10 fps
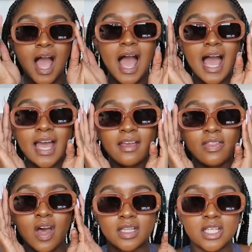i
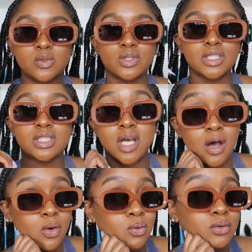thought these were
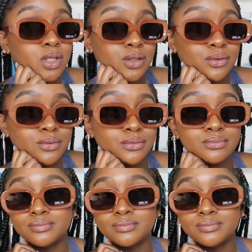so cute